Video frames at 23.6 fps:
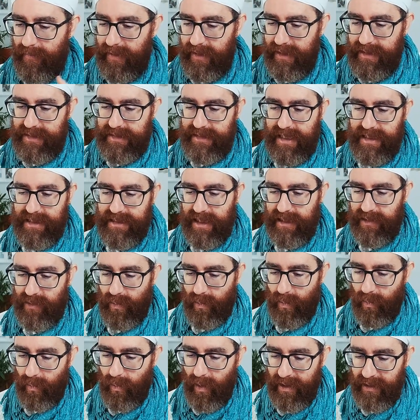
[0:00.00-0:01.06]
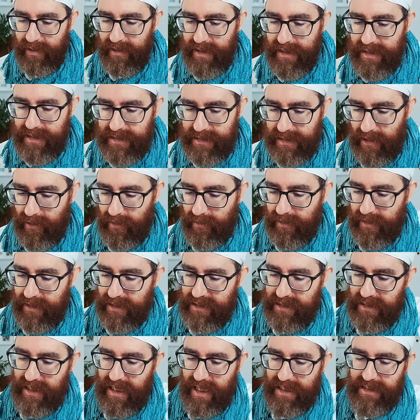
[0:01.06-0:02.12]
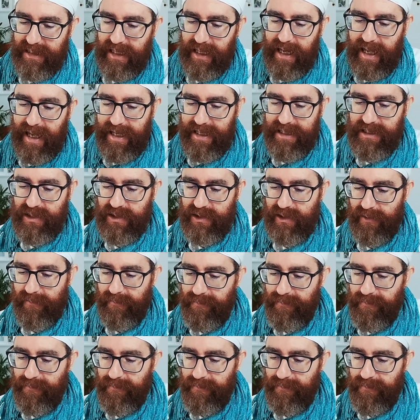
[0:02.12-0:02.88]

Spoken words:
it says that when this sound is nasalized,